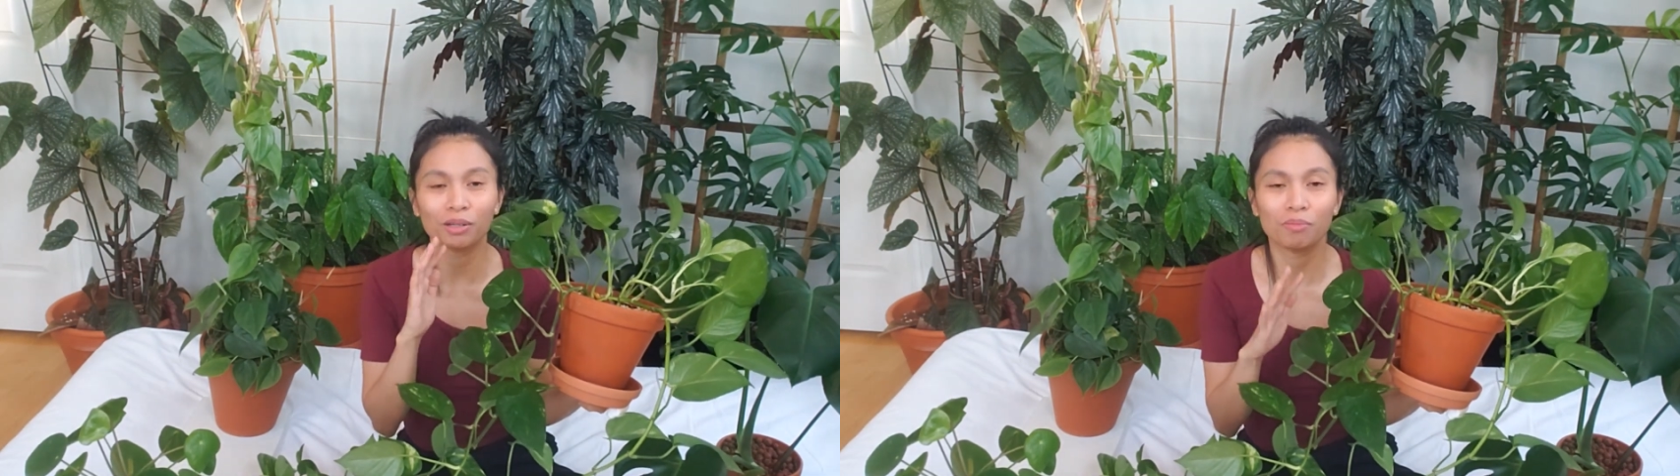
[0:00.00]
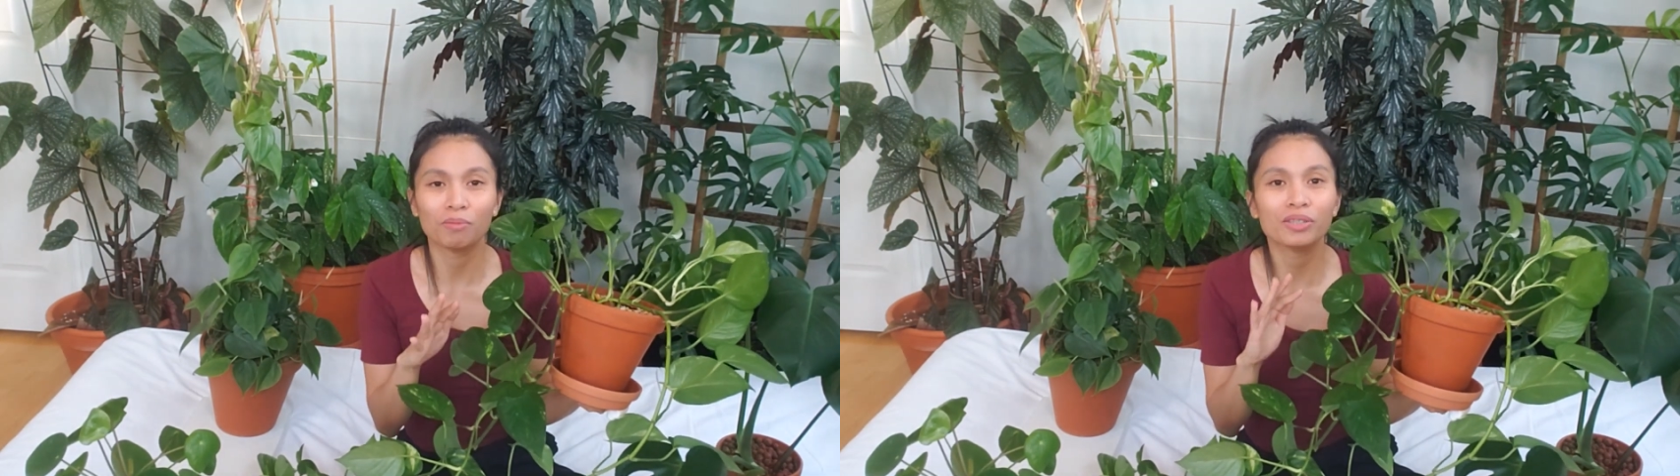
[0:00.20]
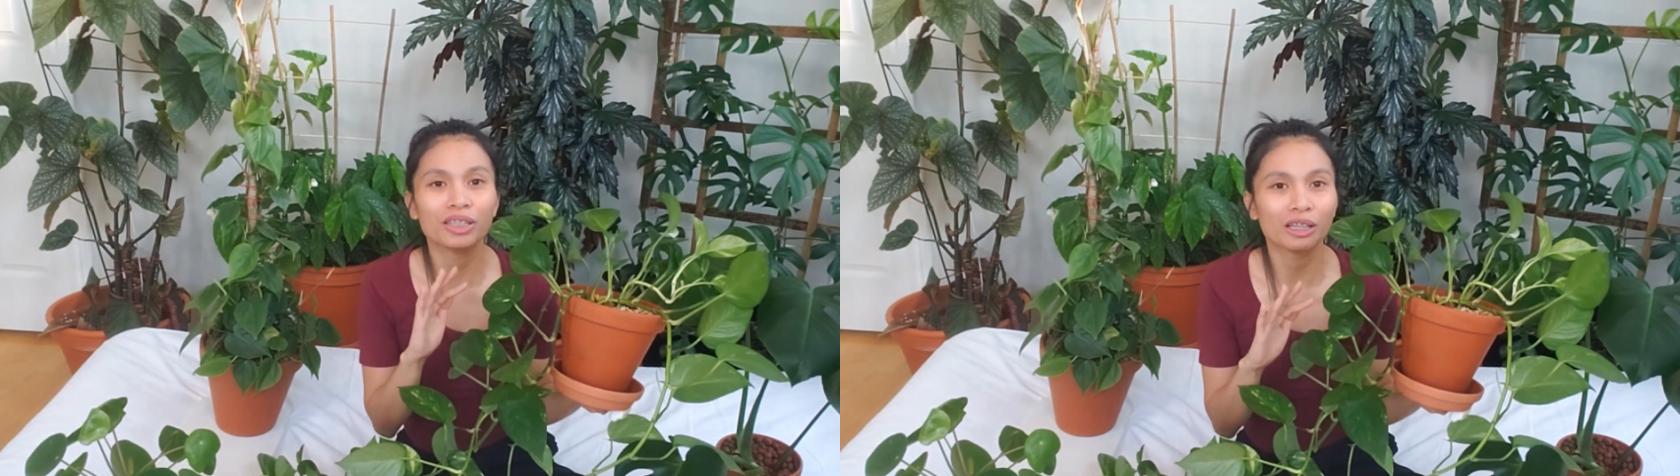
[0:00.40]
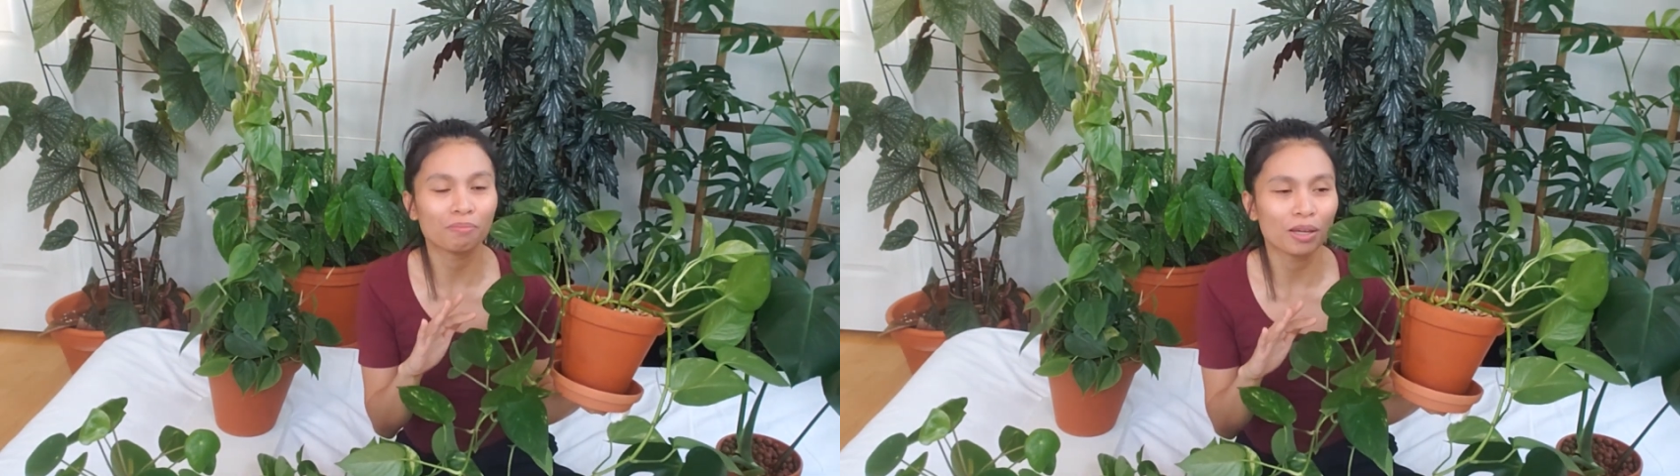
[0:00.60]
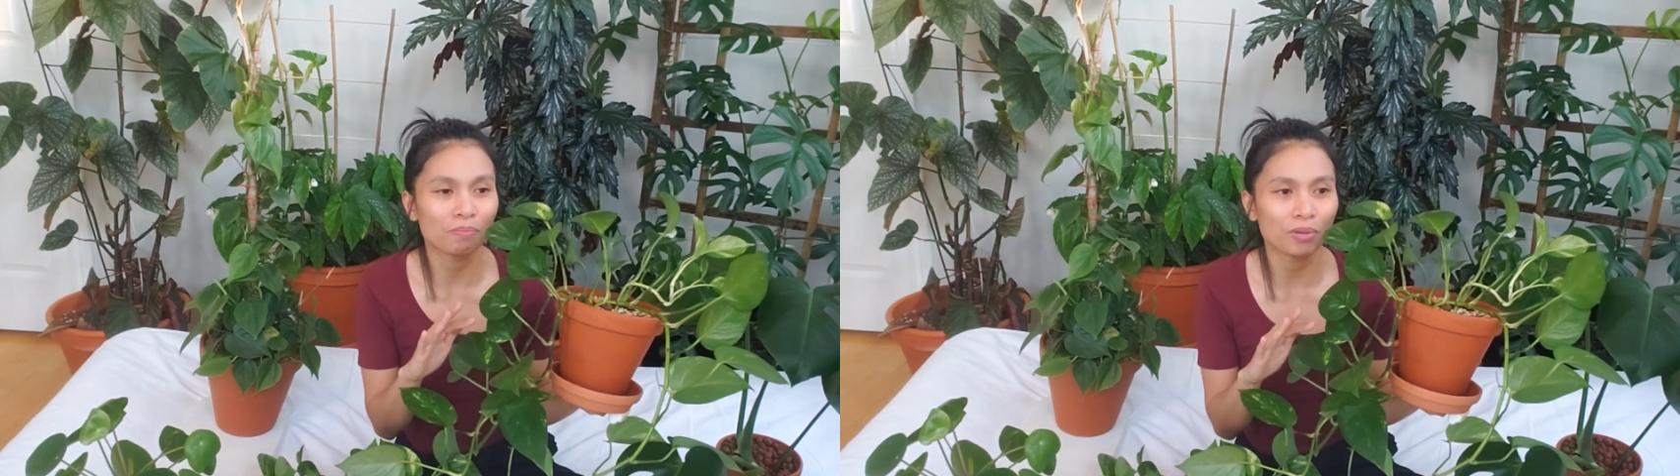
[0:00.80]
mom sent
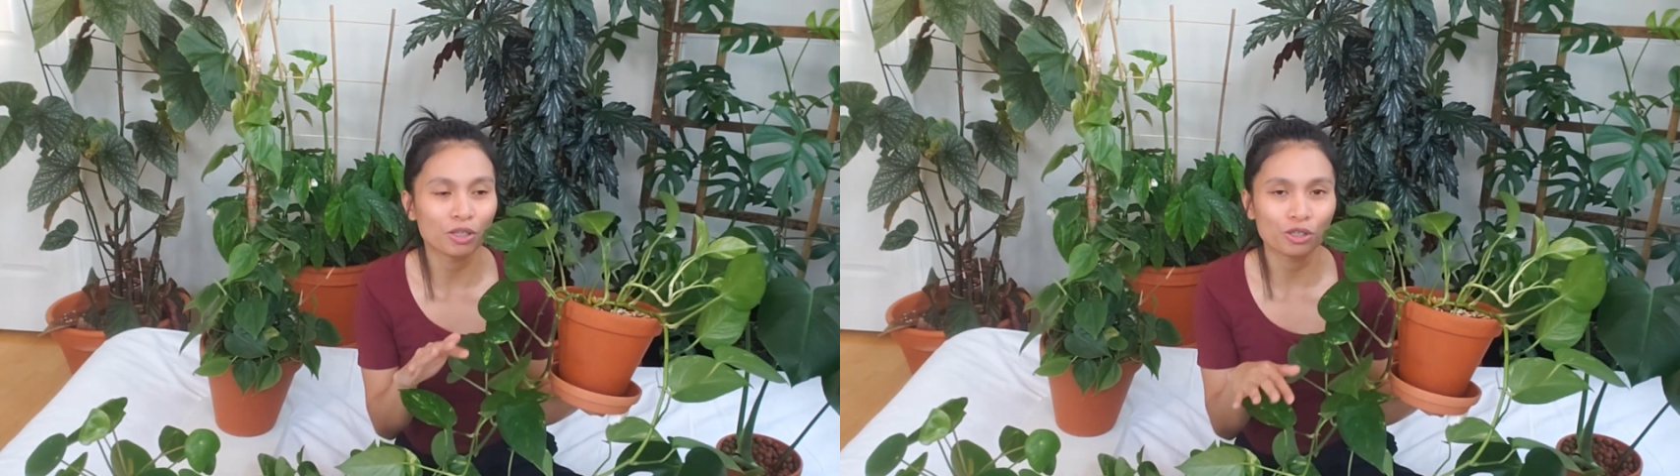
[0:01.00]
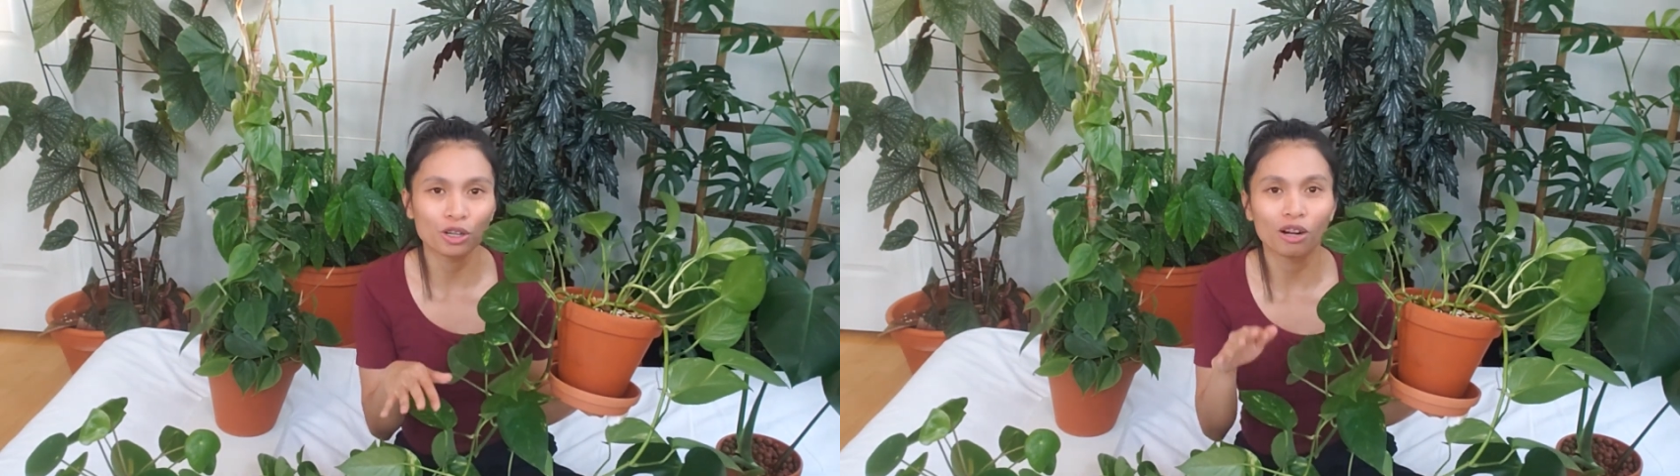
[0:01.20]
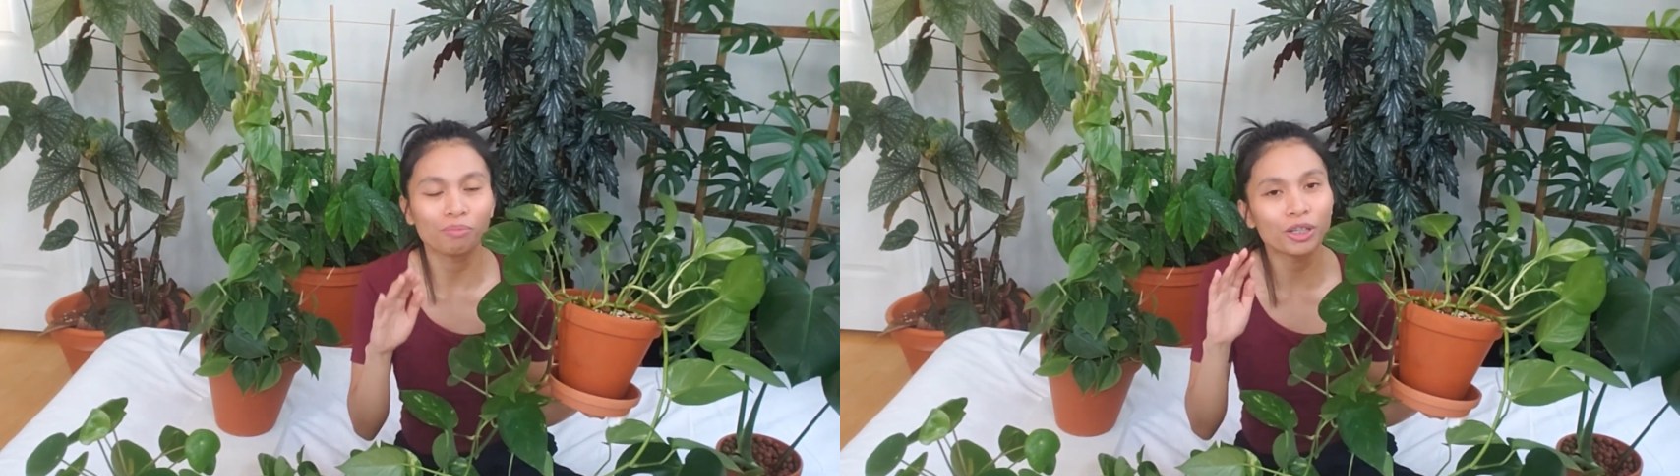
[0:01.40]
me a picture of